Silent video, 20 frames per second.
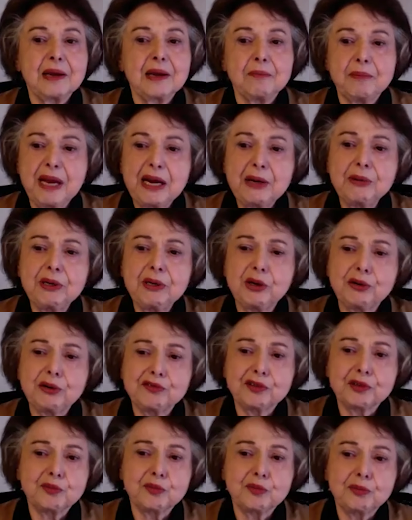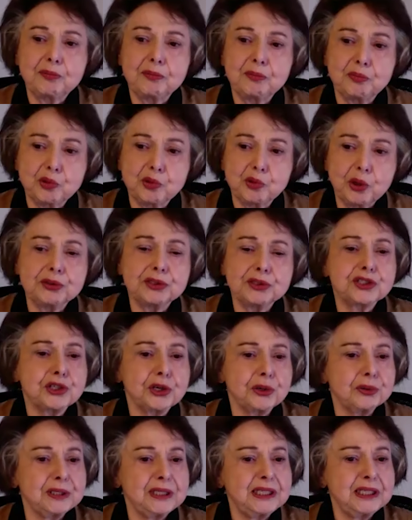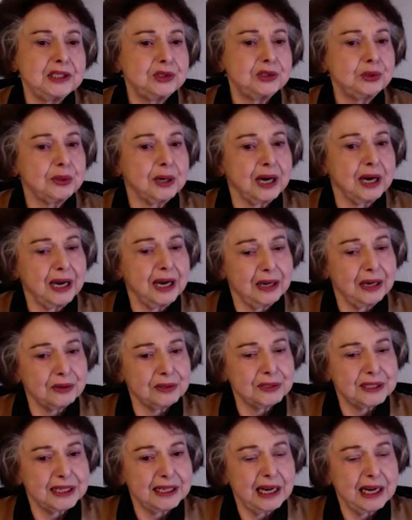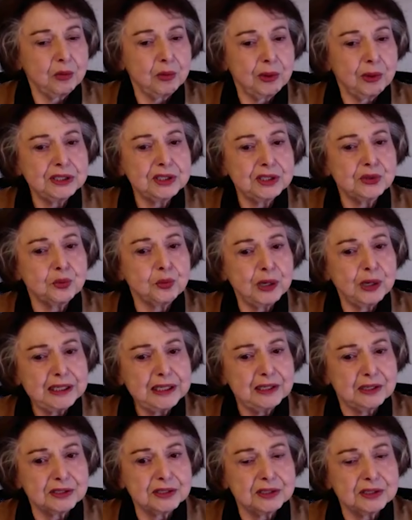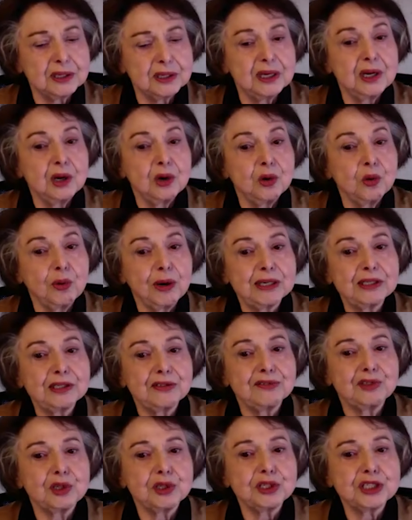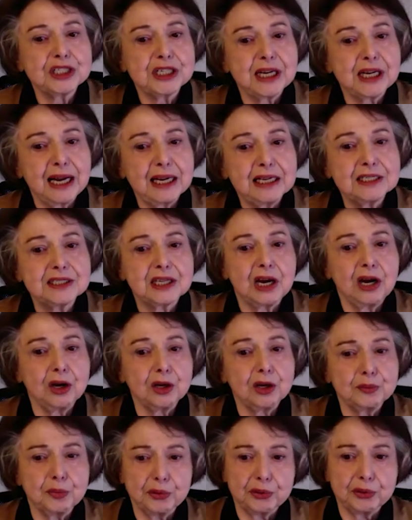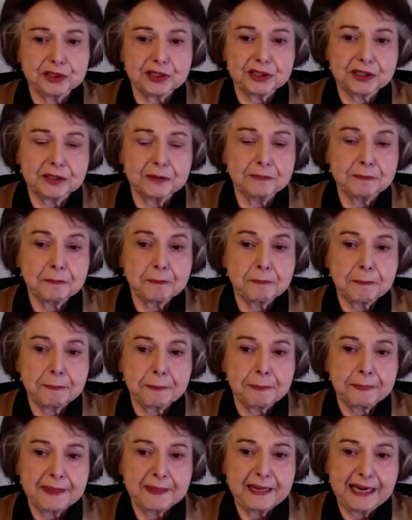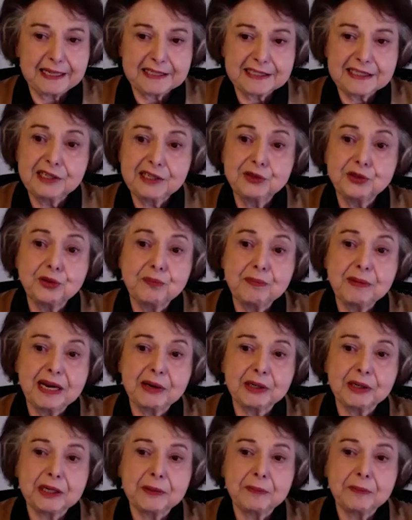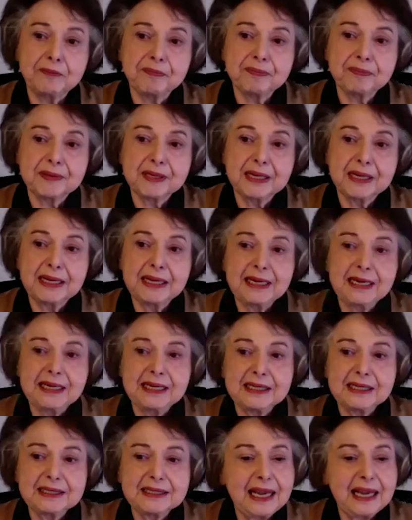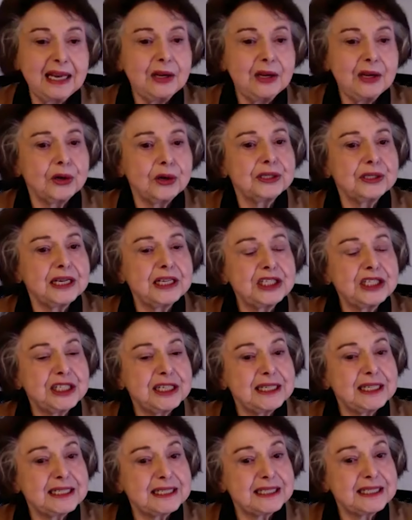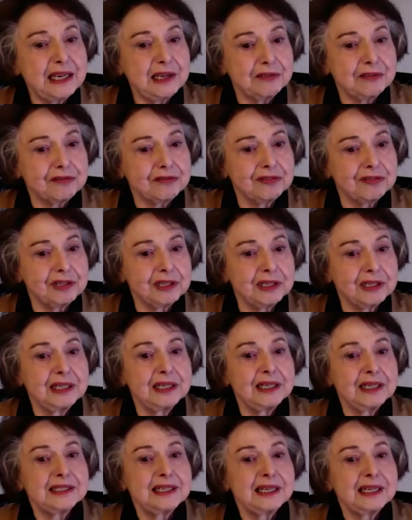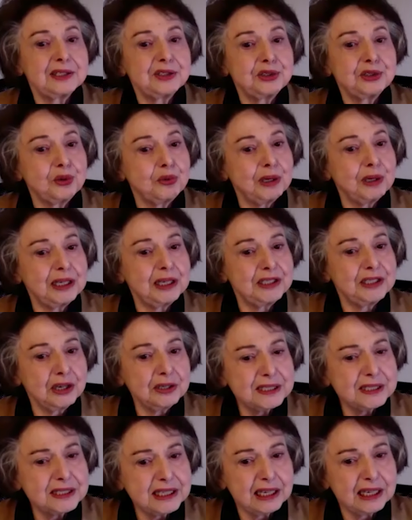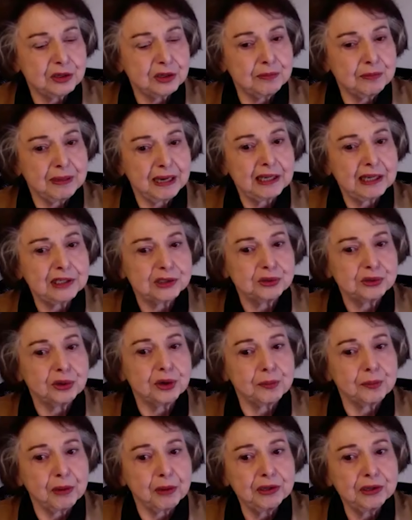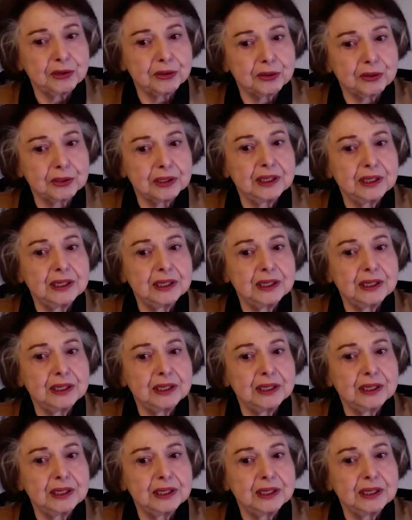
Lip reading: Mary often brought Joni to her house, and I once witnessed one of the child's outbursts. I said to Mary, "Tell her that she's safe, that you will not send her back to her mother.